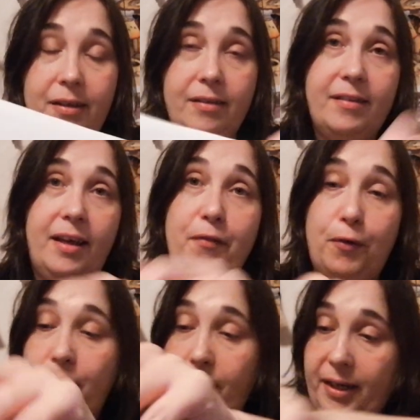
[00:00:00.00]
save
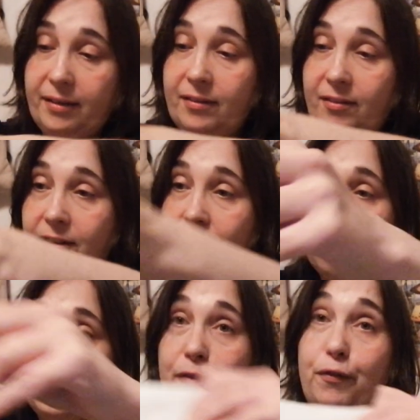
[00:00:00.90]
all the
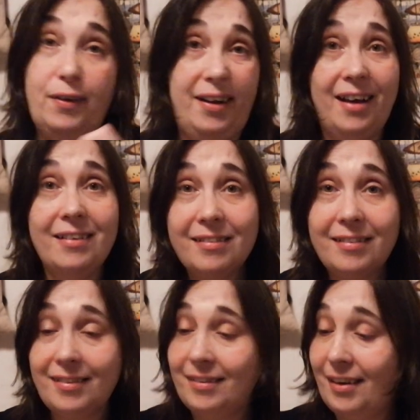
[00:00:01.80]
backstitching for
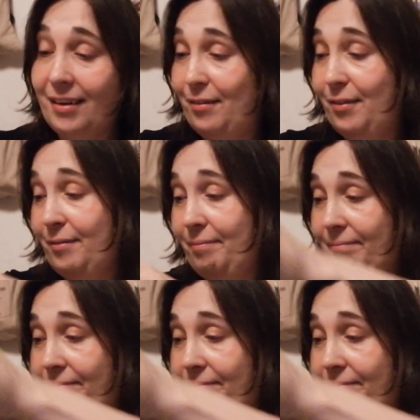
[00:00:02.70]
last. I don't know.